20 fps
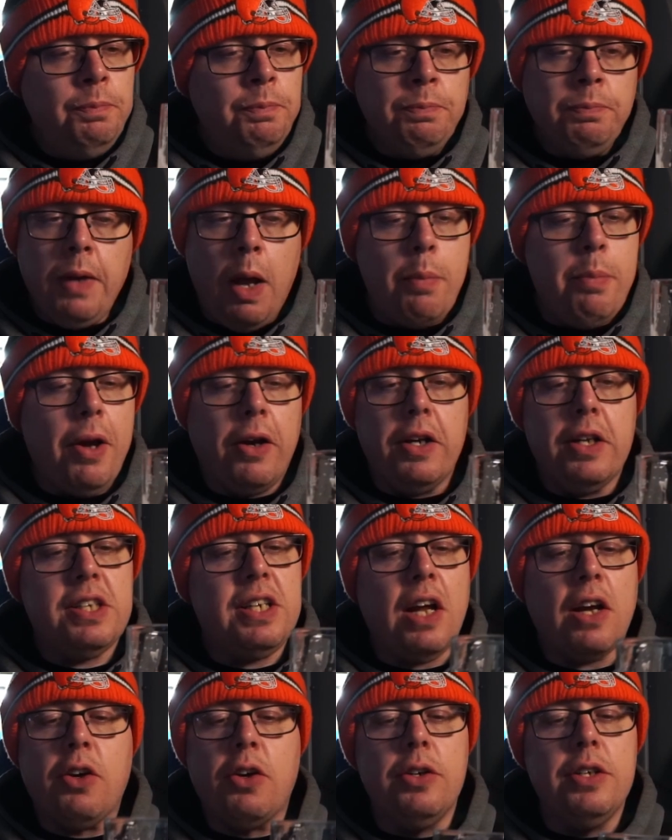I'll be honest,
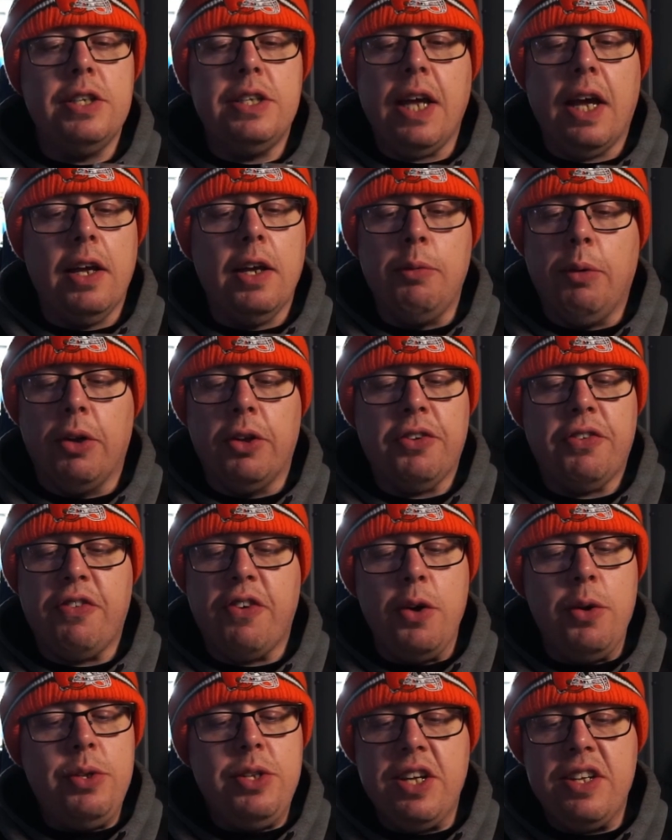I couldn't tell you what the
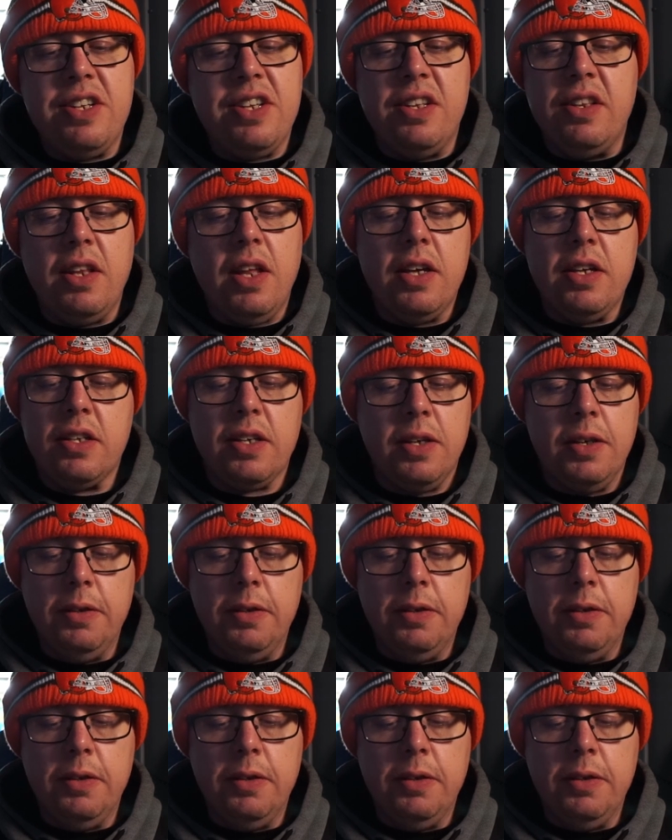fruit is in this.